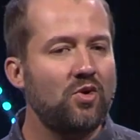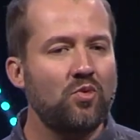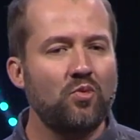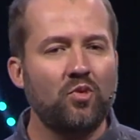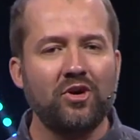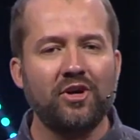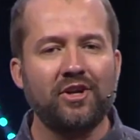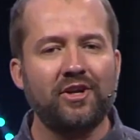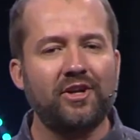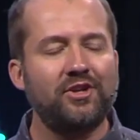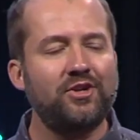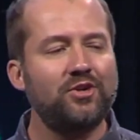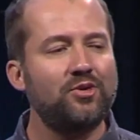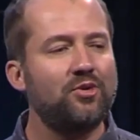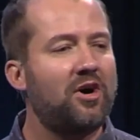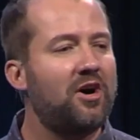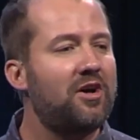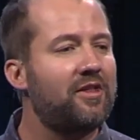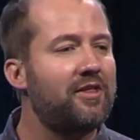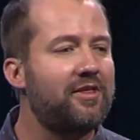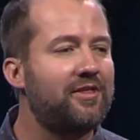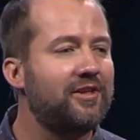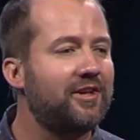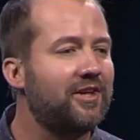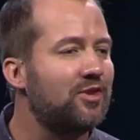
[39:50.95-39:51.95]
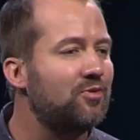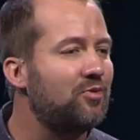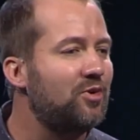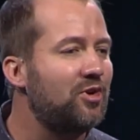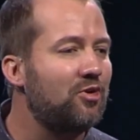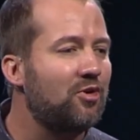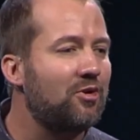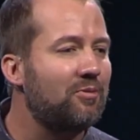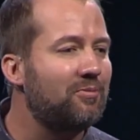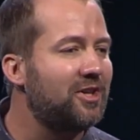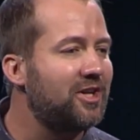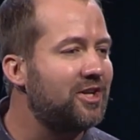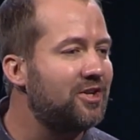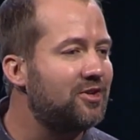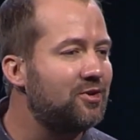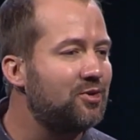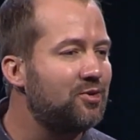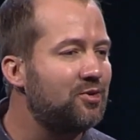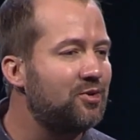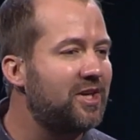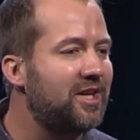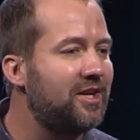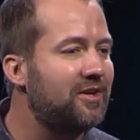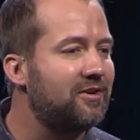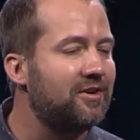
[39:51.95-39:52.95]
we're going to do all the things we normally
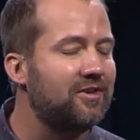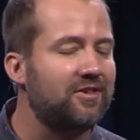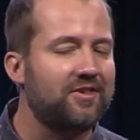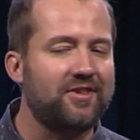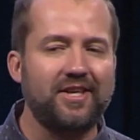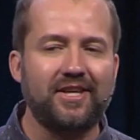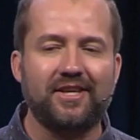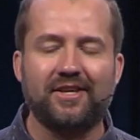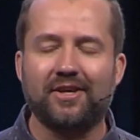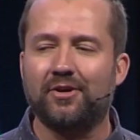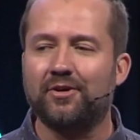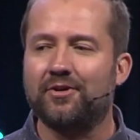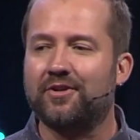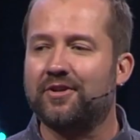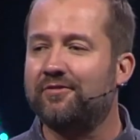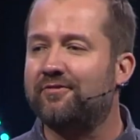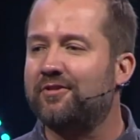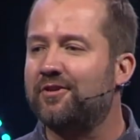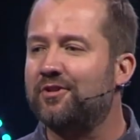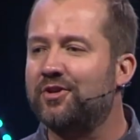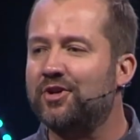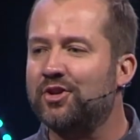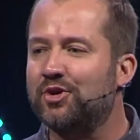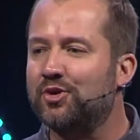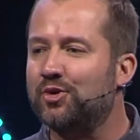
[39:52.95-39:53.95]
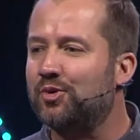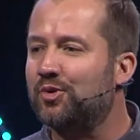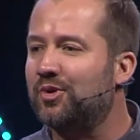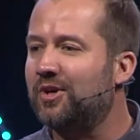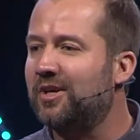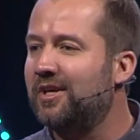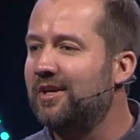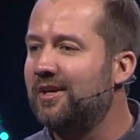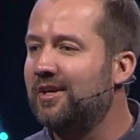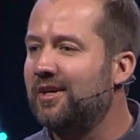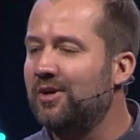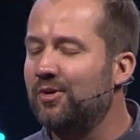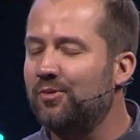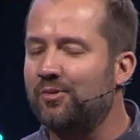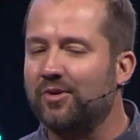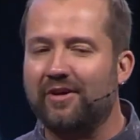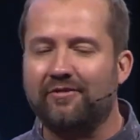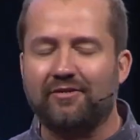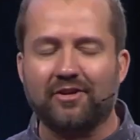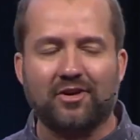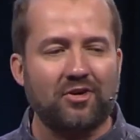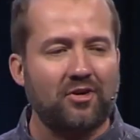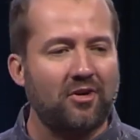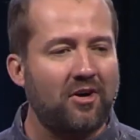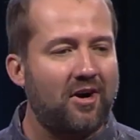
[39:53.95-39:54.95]
do here at Seacoast. If you're new, we
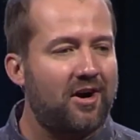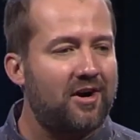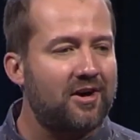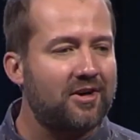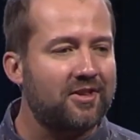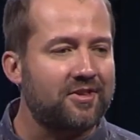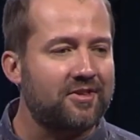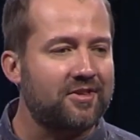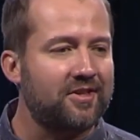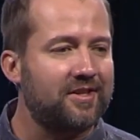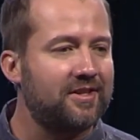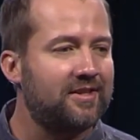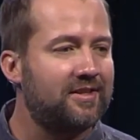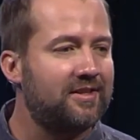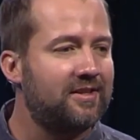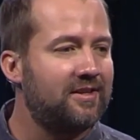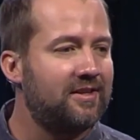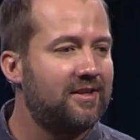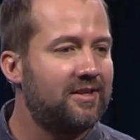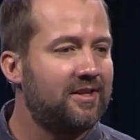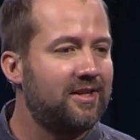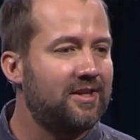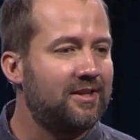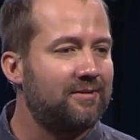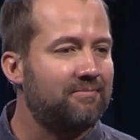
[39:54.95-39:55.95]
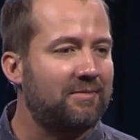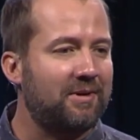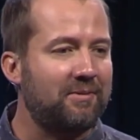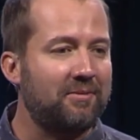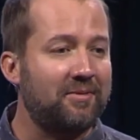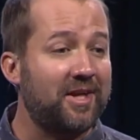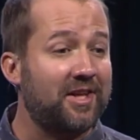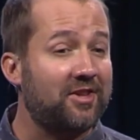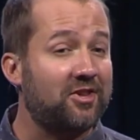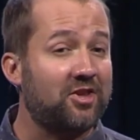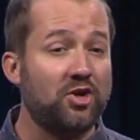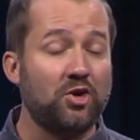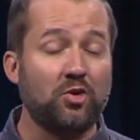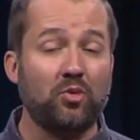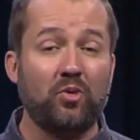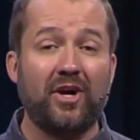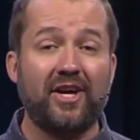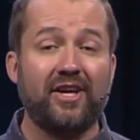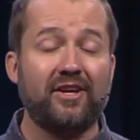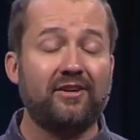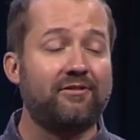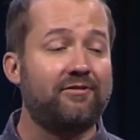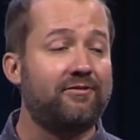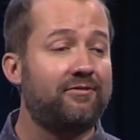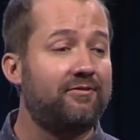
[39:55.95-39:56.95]
have a cross, and maybe that's your
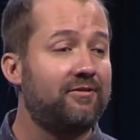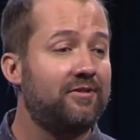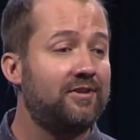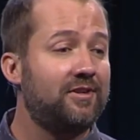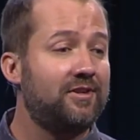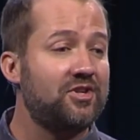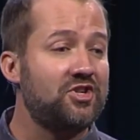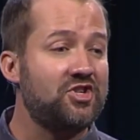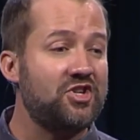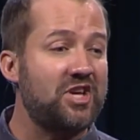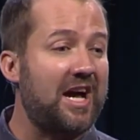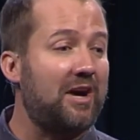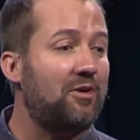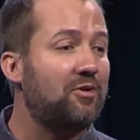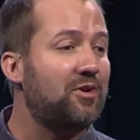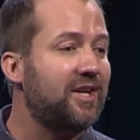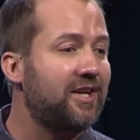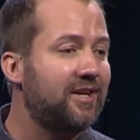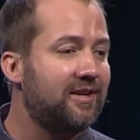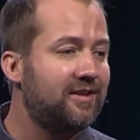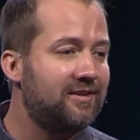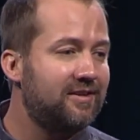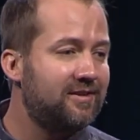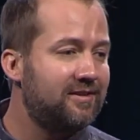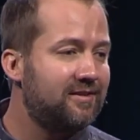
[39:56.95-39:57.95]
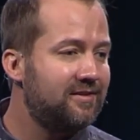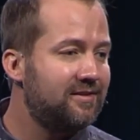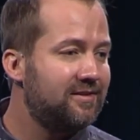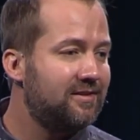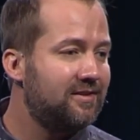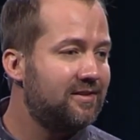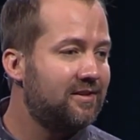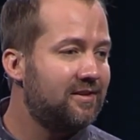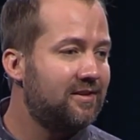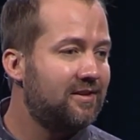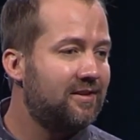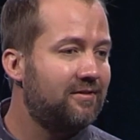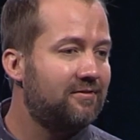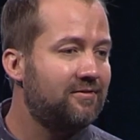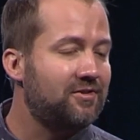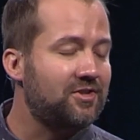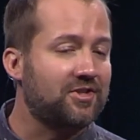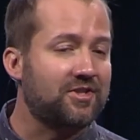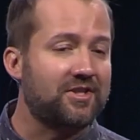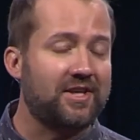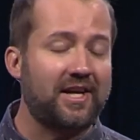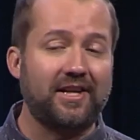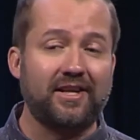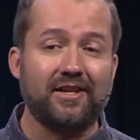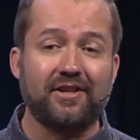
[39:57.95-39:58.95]
way of shouting.
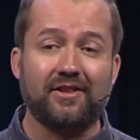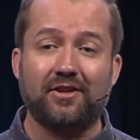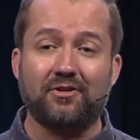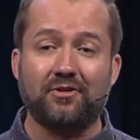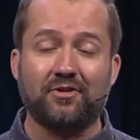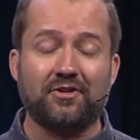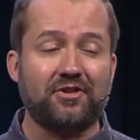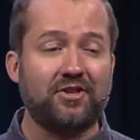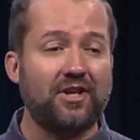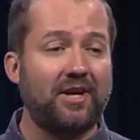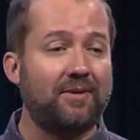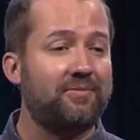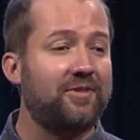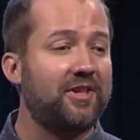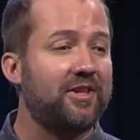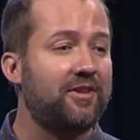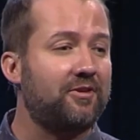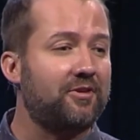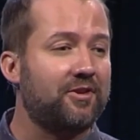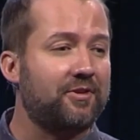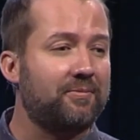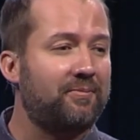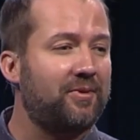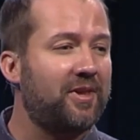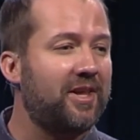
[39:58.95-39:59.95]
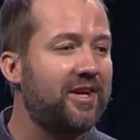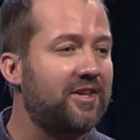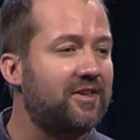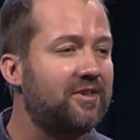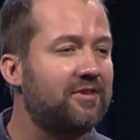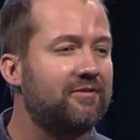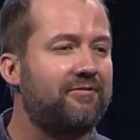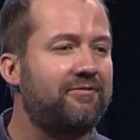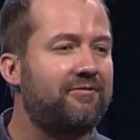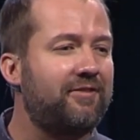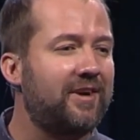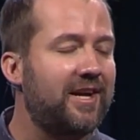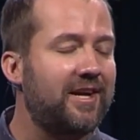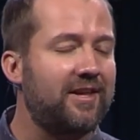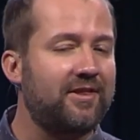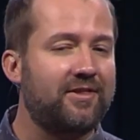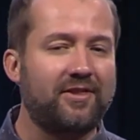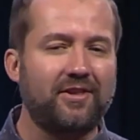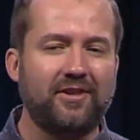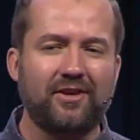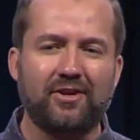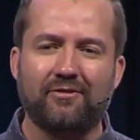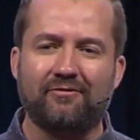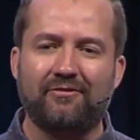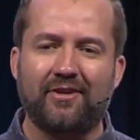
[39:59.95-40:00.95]
Just kind of, there's something, there's a place of
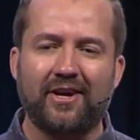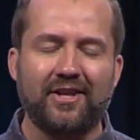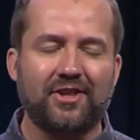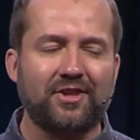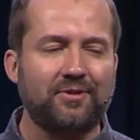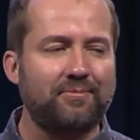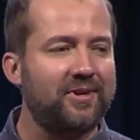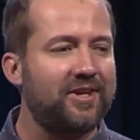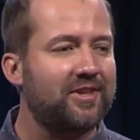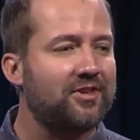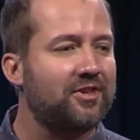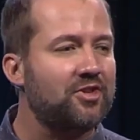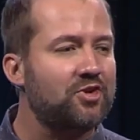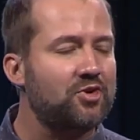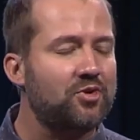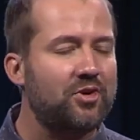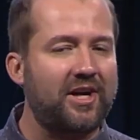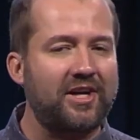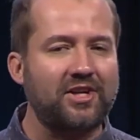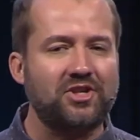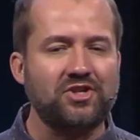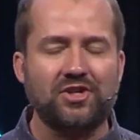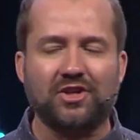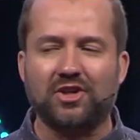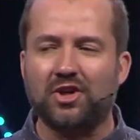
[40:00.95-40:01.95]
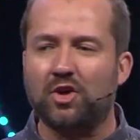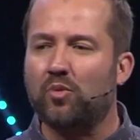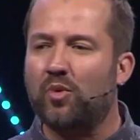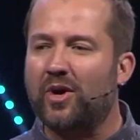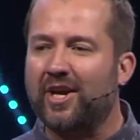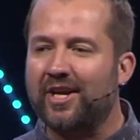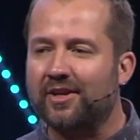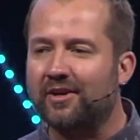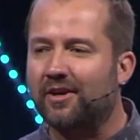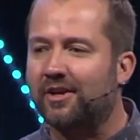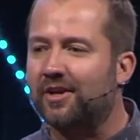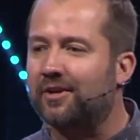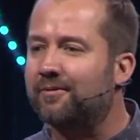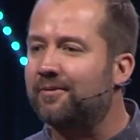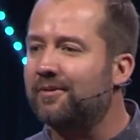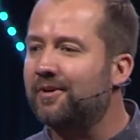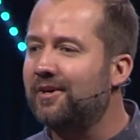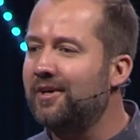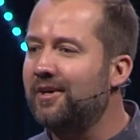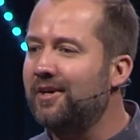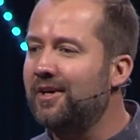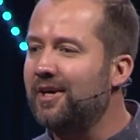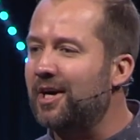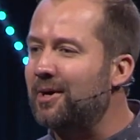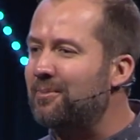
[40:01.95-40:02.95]
faith that your faith's being stretched and you're waiting on a,
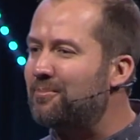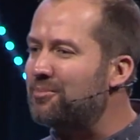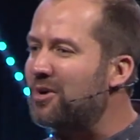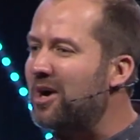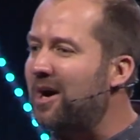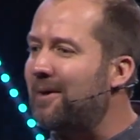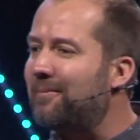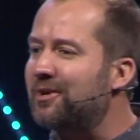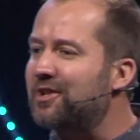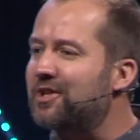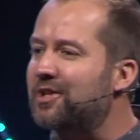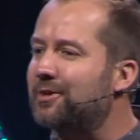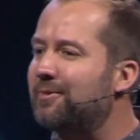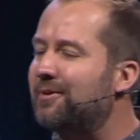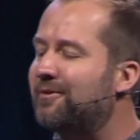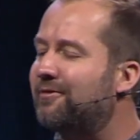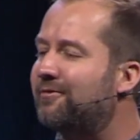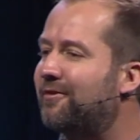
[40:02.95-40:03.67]
a promise to be